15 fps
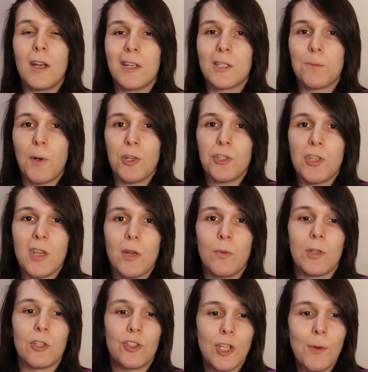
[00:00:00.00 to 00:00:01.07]
especially
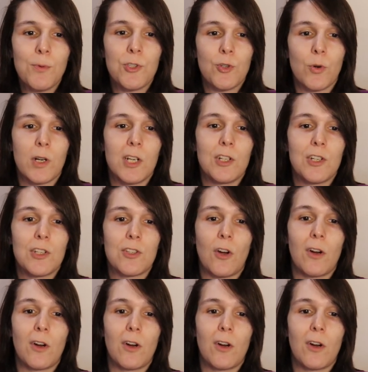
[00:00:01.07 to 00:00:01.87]
when chip shortages